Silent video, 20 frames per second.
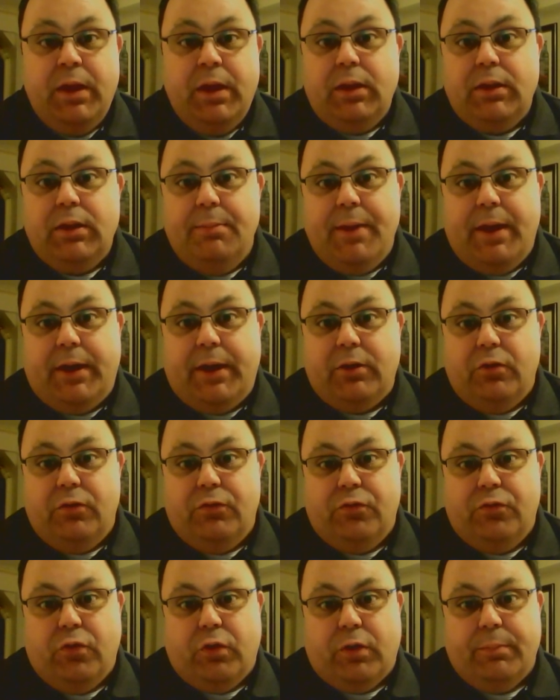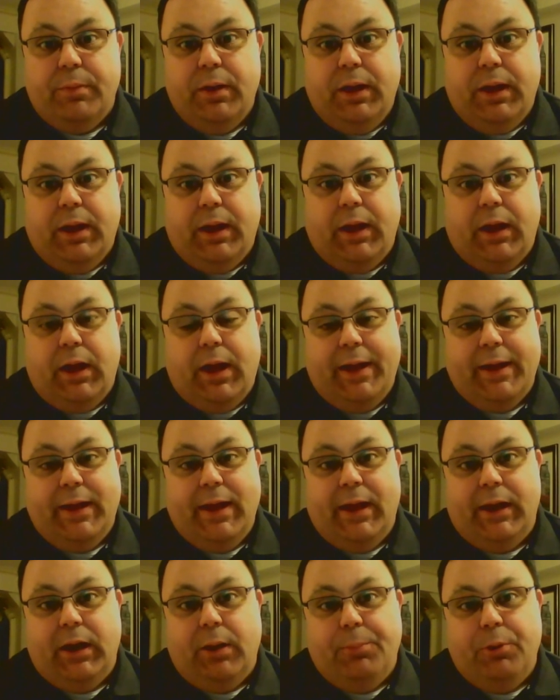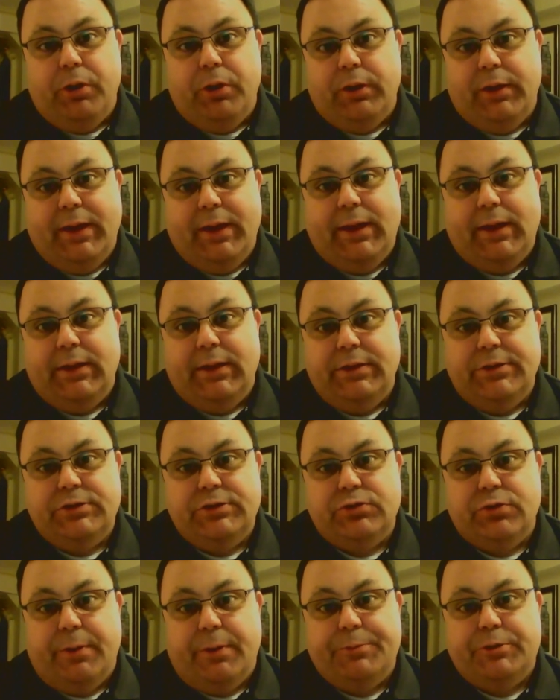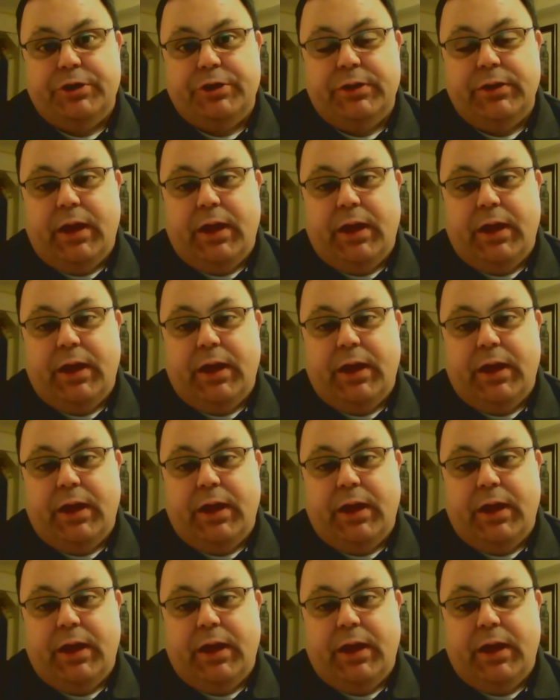The medical form, again, I'll put a link in the description.